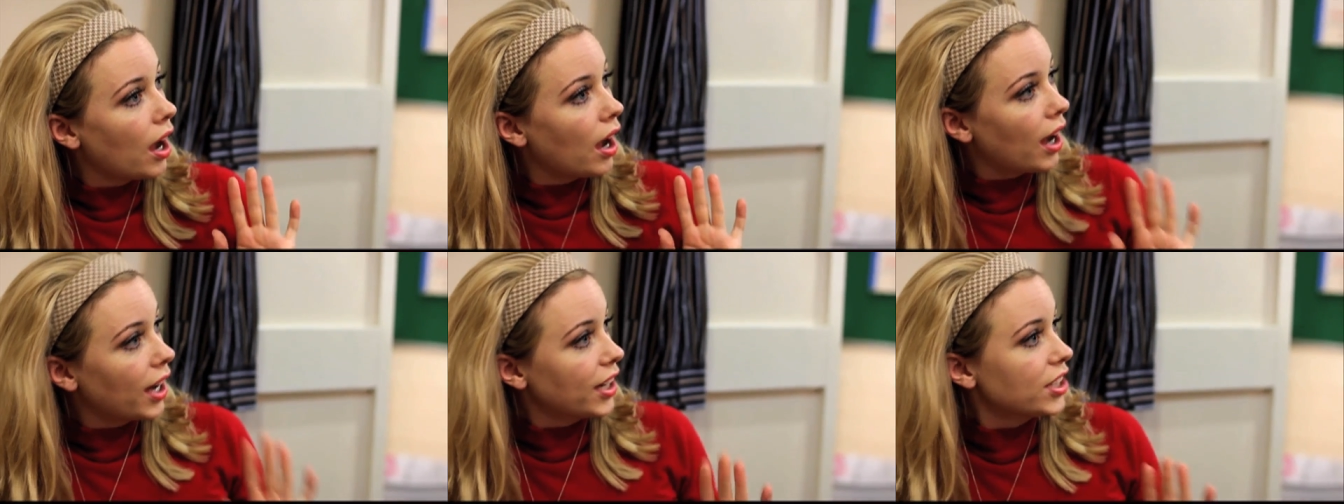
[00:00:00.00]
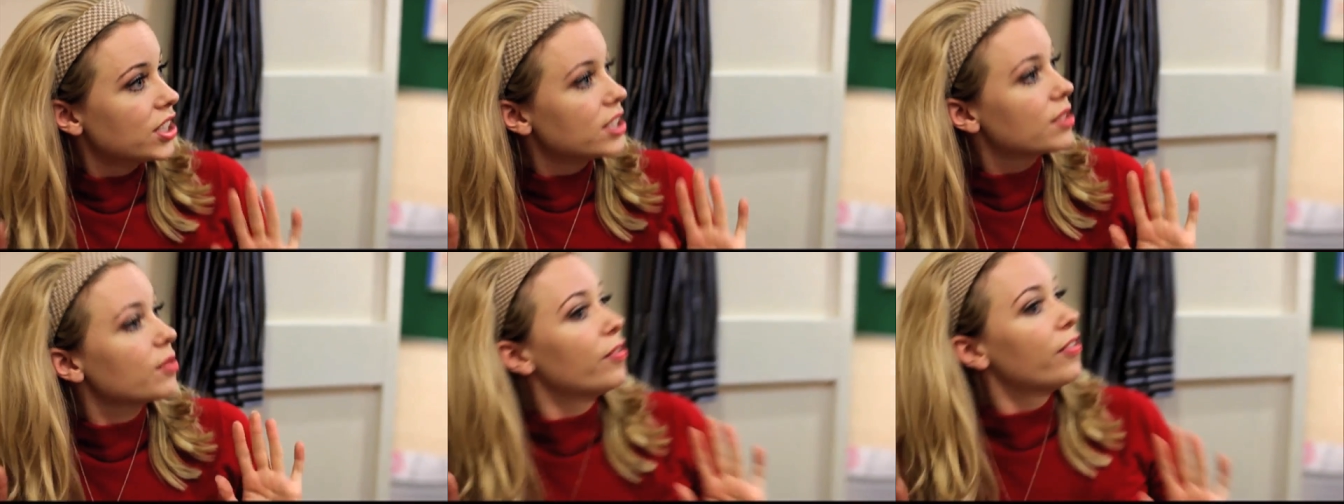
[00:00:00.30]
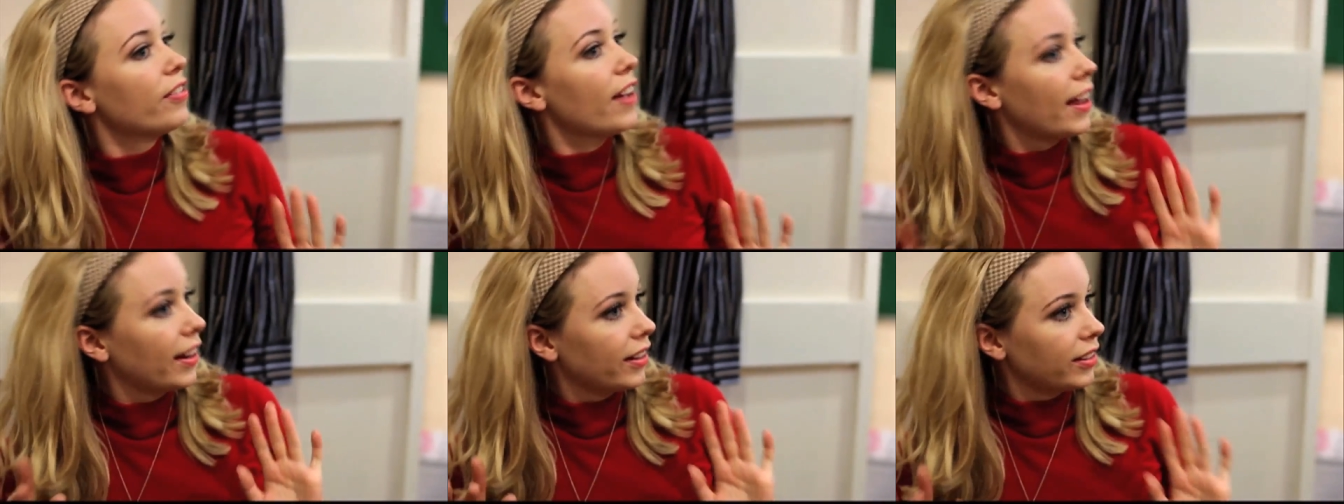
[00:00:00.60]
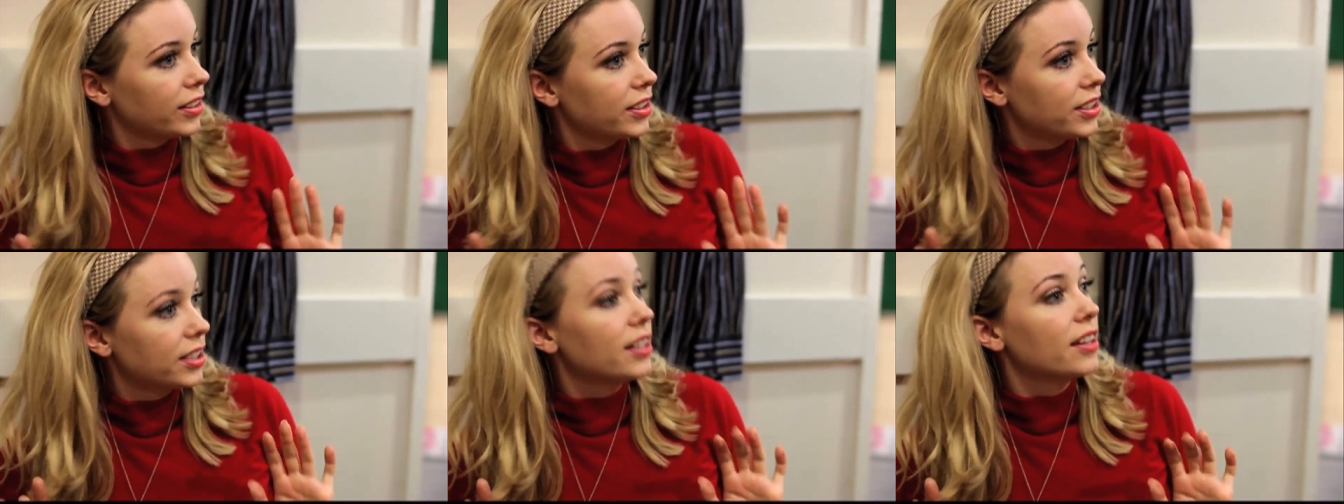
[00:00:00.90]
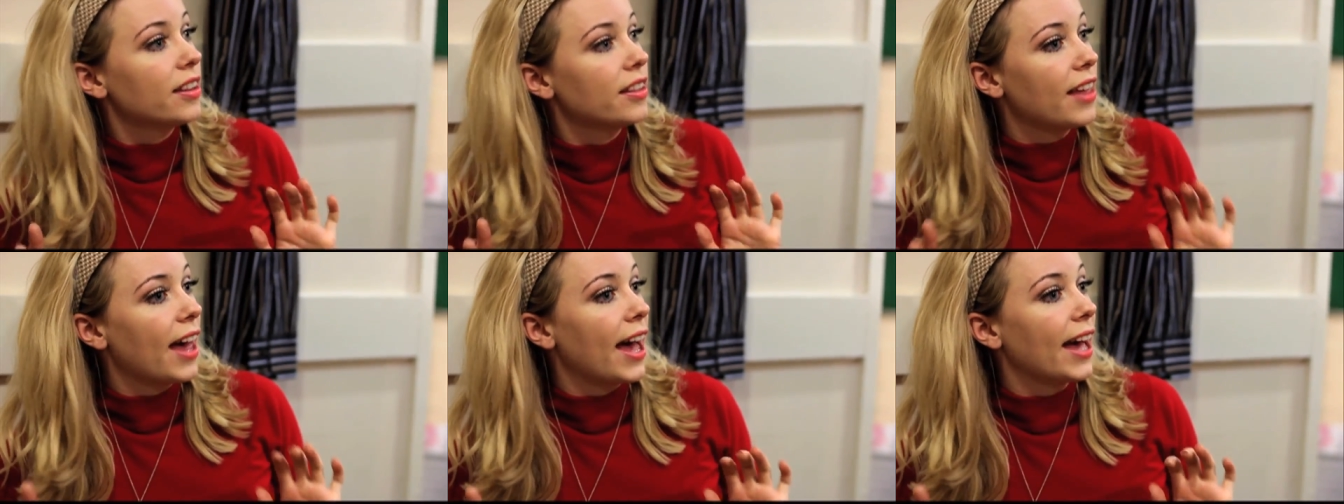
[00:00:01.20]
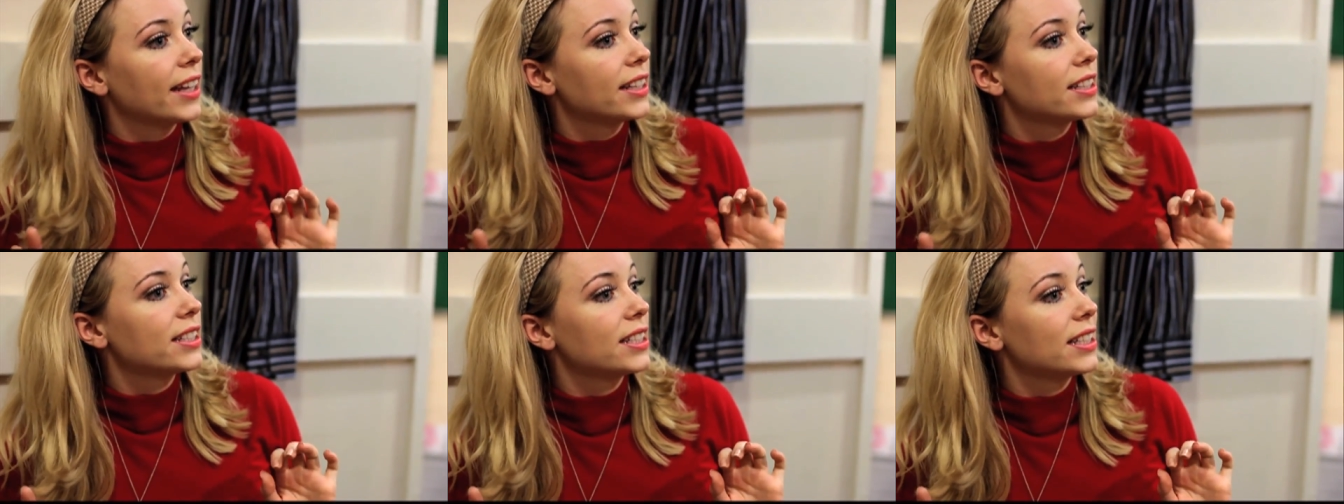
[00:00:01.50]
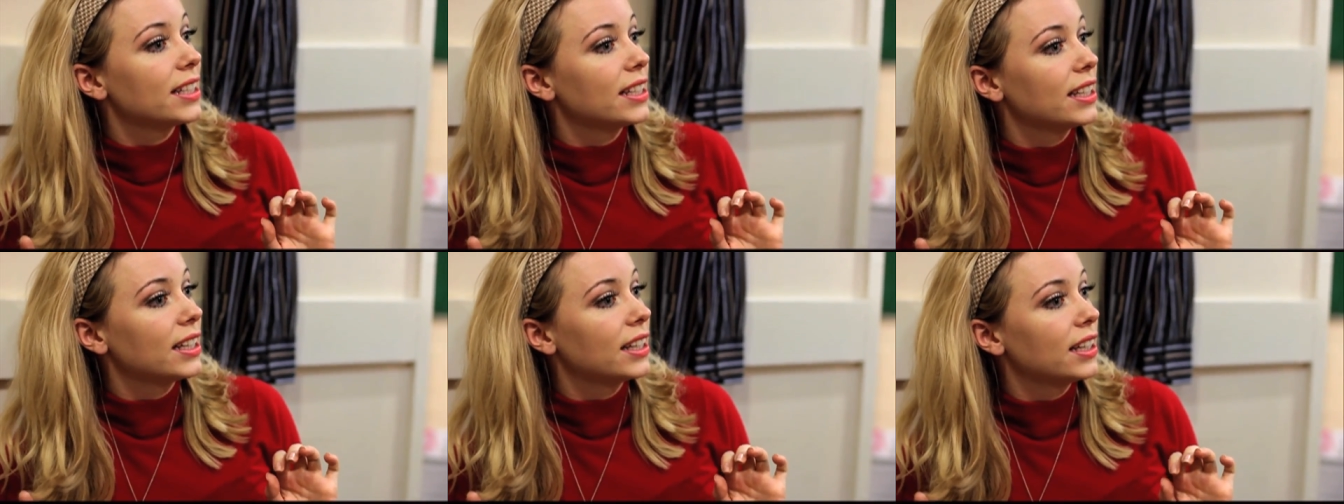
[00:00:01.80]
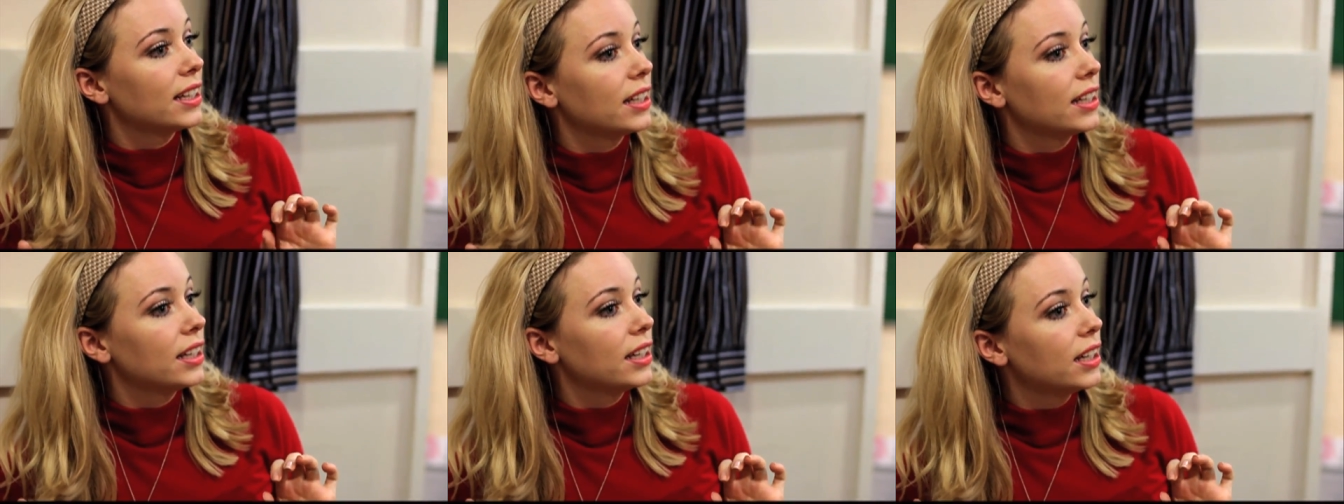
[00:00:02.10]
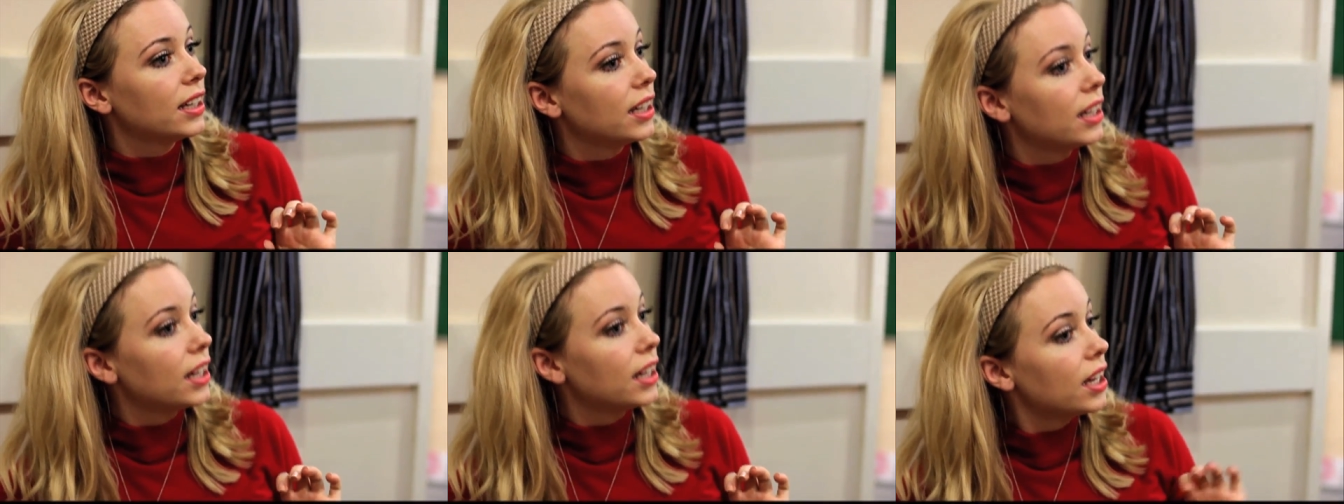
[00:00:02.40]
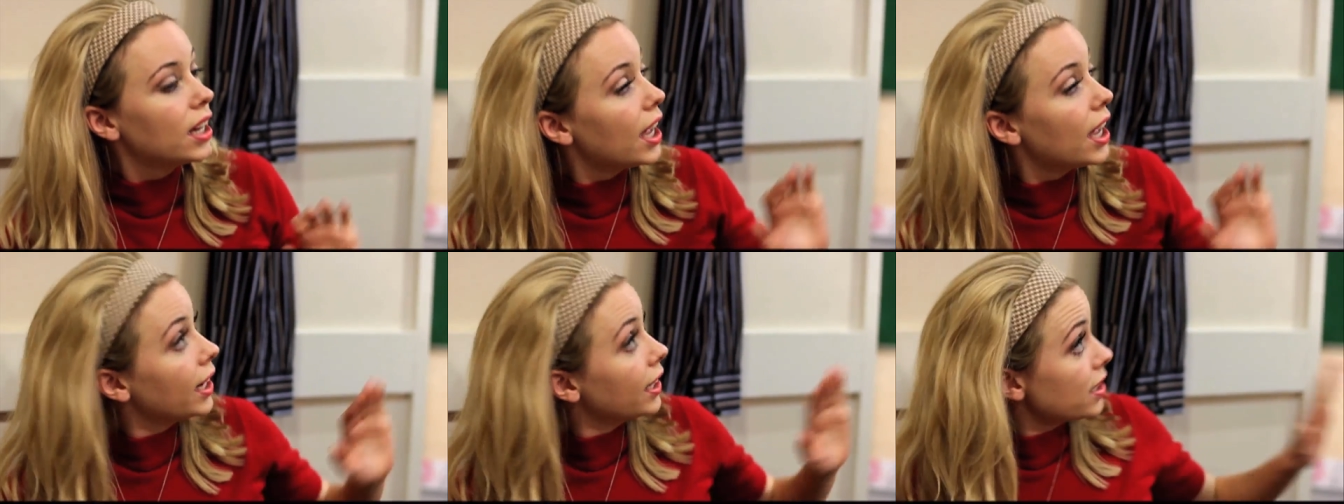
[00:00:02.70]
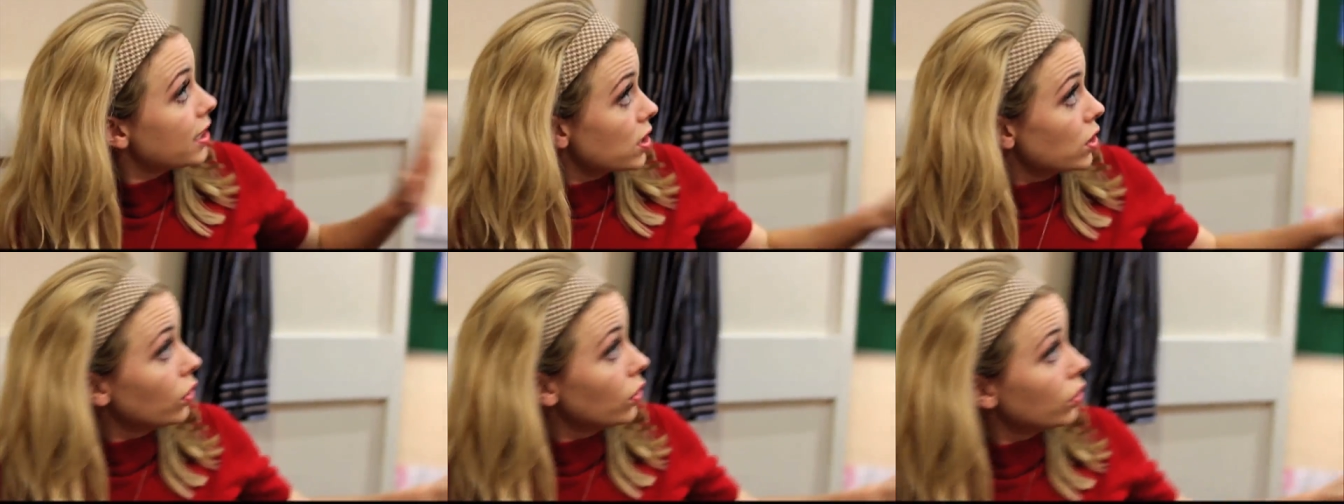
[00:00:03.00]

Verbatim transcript: I just felt that, and it's